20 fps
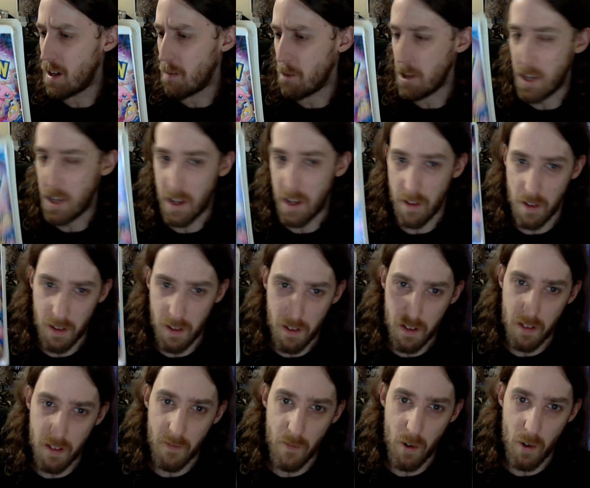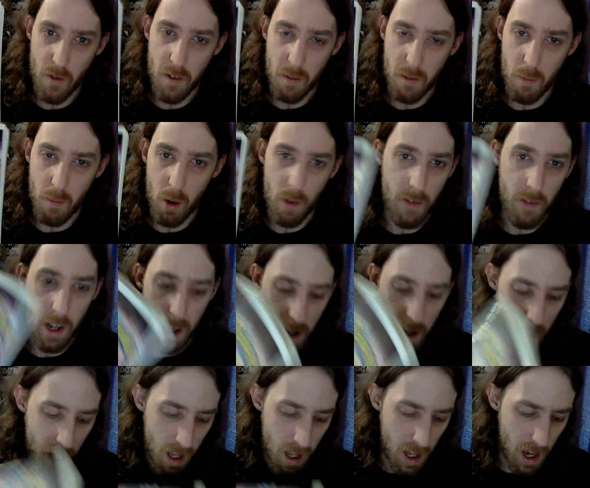But yeah, this is the first movie.
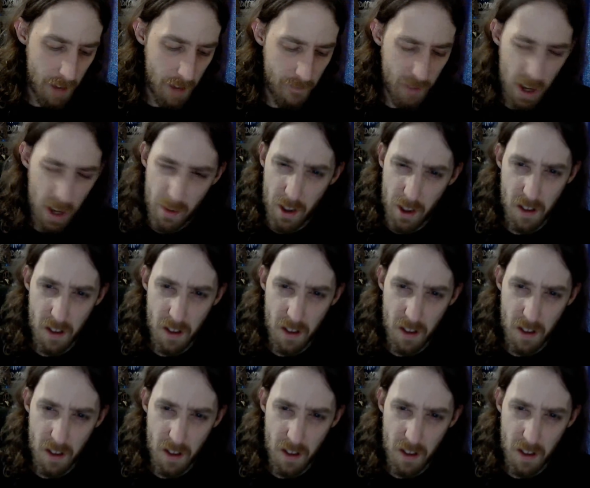I found